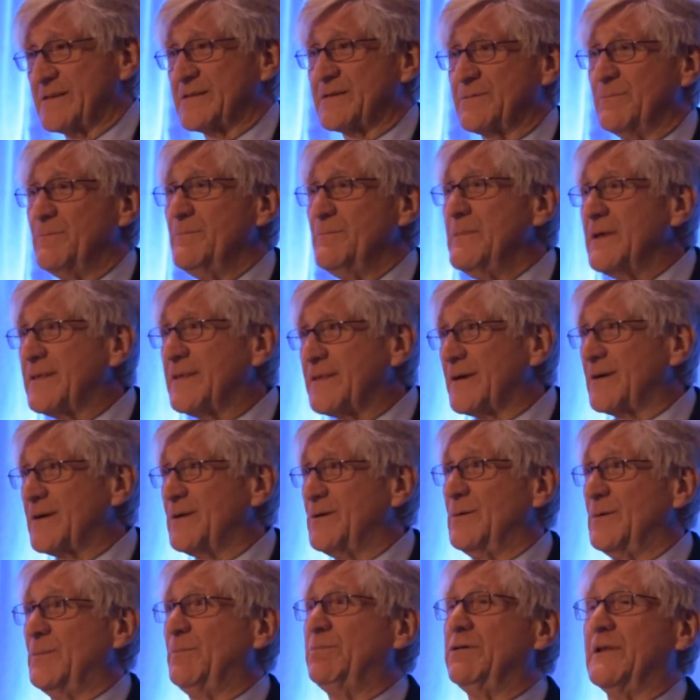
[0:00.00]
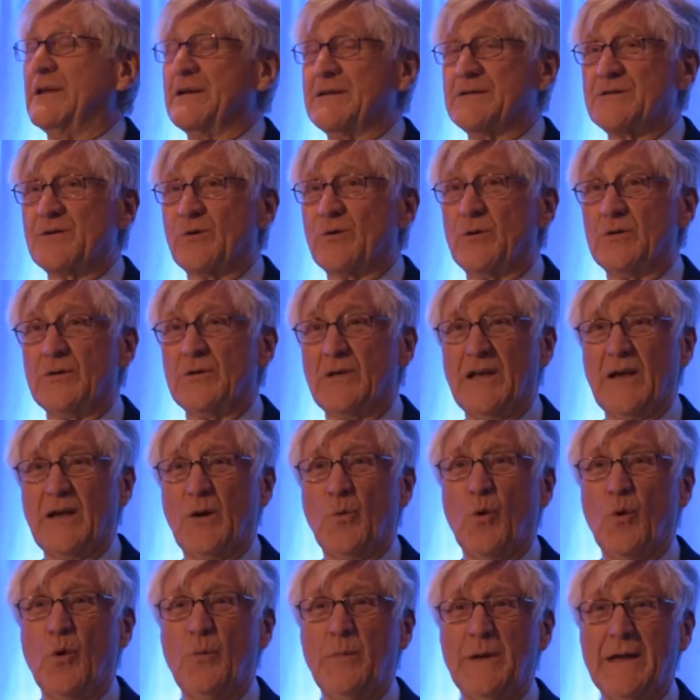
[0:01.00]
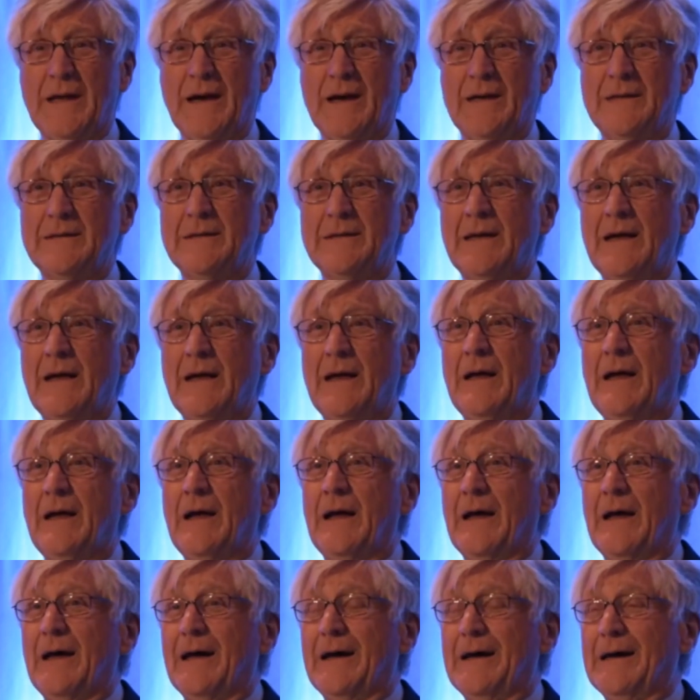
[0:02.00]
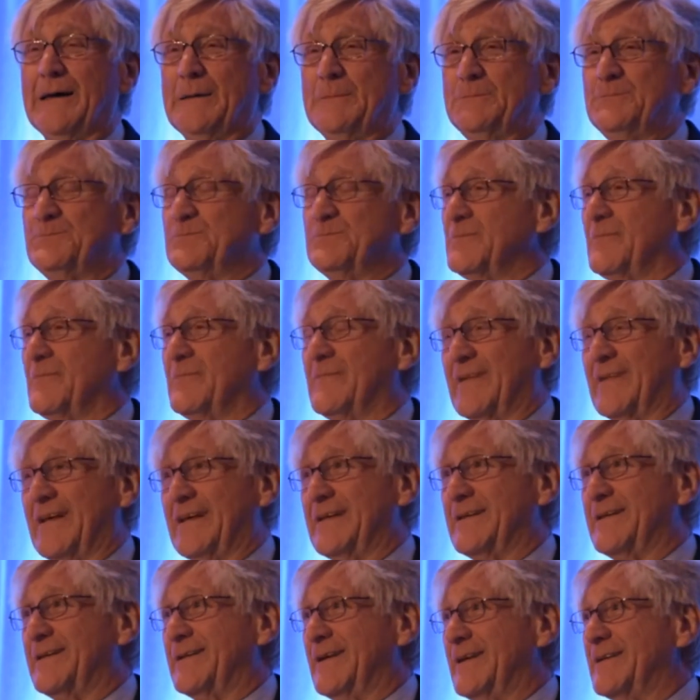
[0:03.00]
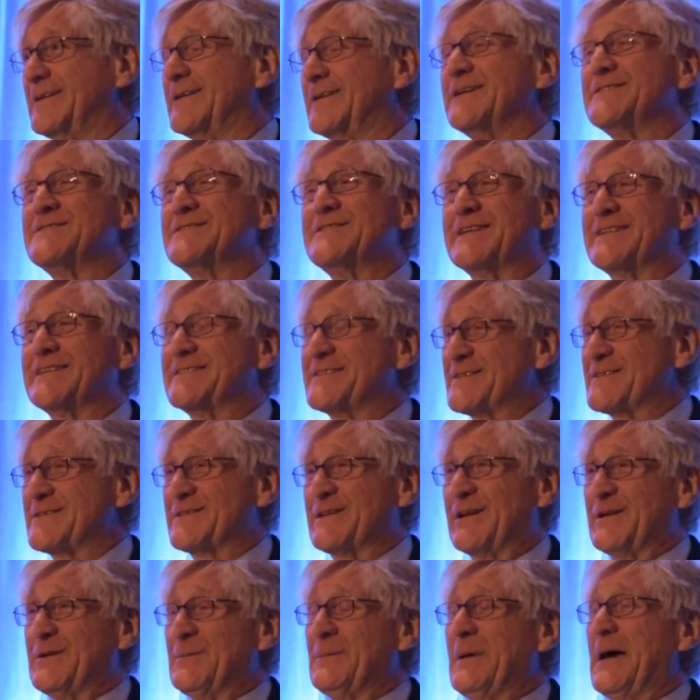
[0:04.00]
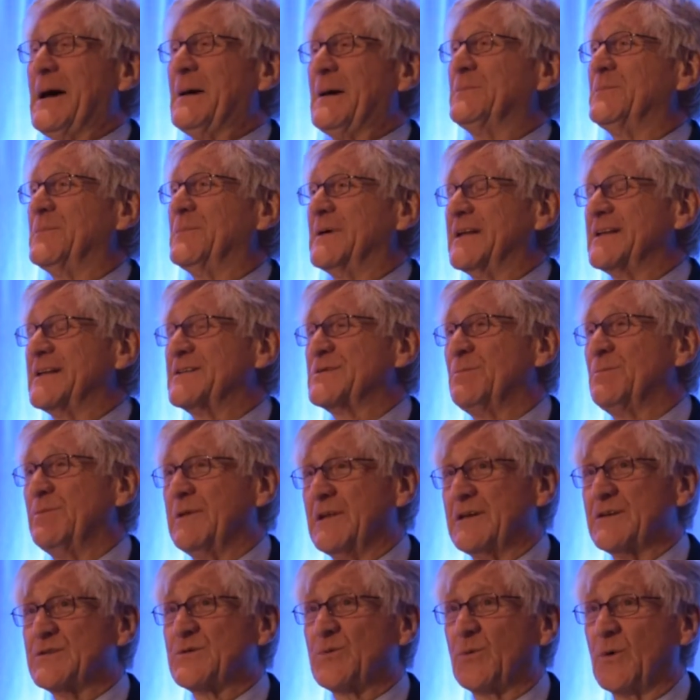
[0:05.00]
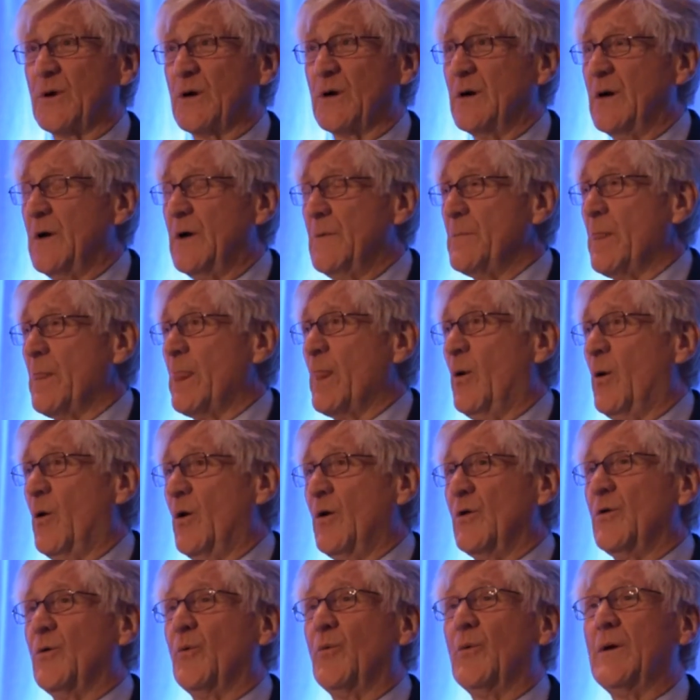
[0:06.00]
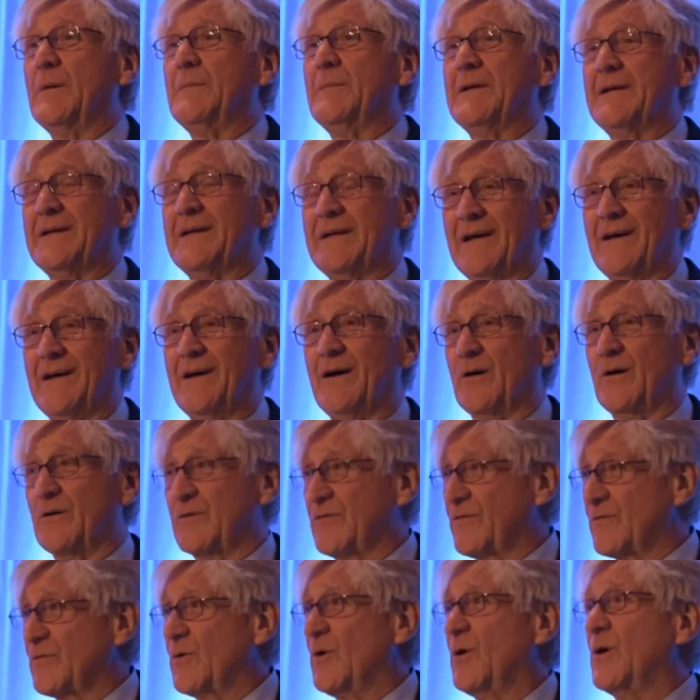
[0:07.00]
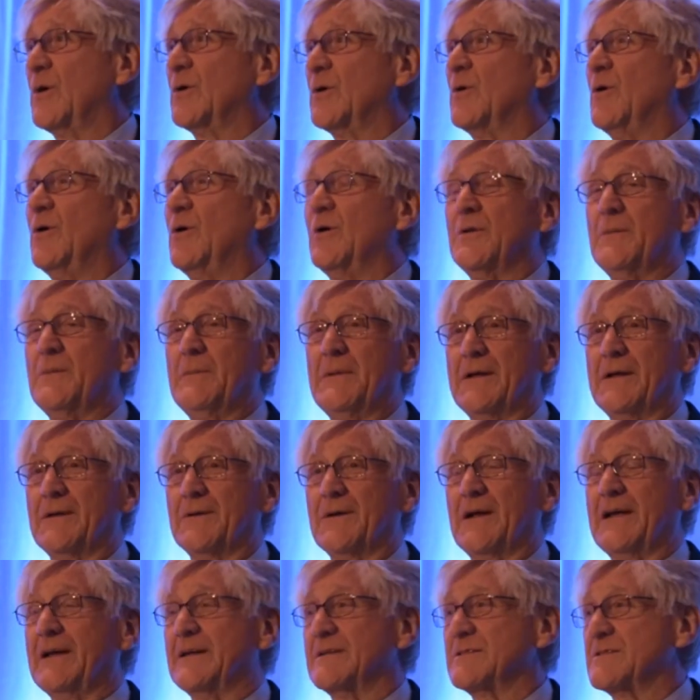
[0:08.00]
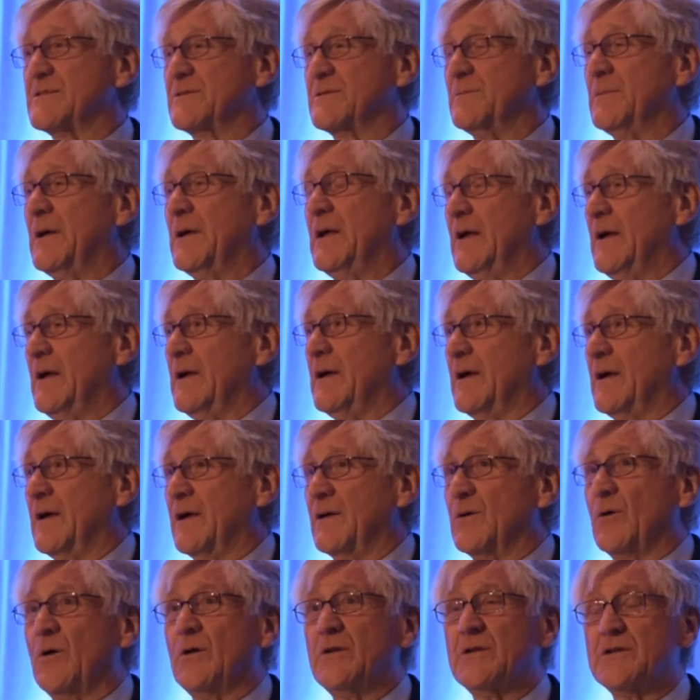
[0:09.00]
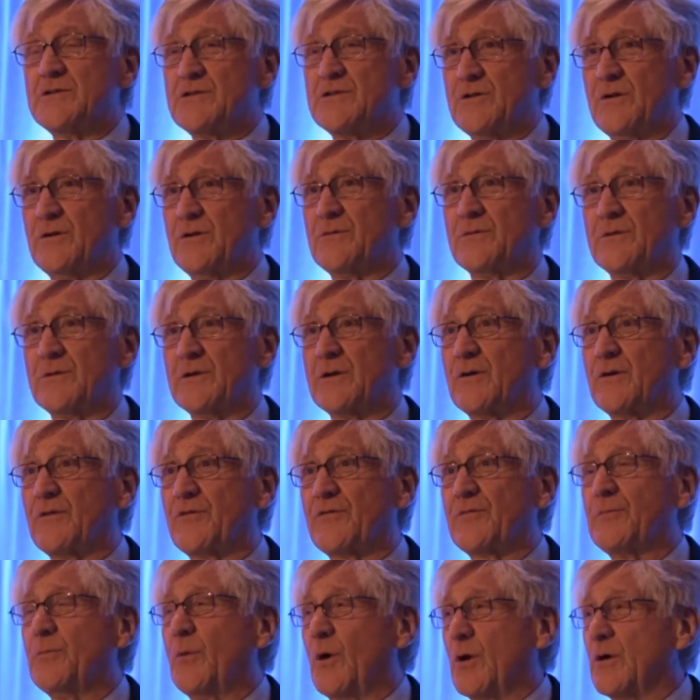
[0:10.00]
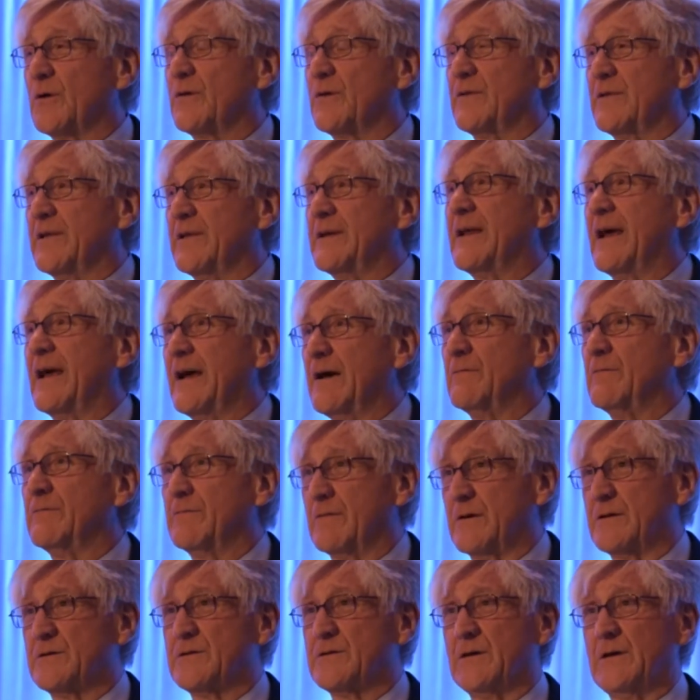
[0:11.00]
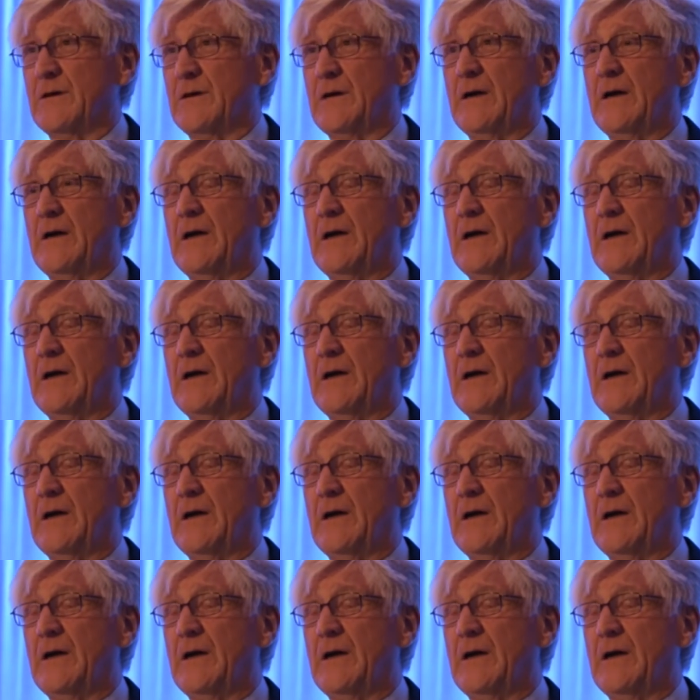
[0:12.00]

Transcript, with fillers: this mythical place called Lake Wobegon. Um, it, it doesn't exist on the map, but it's a place where all the women are strong, all the men are handsome, and all the children are smarter than average.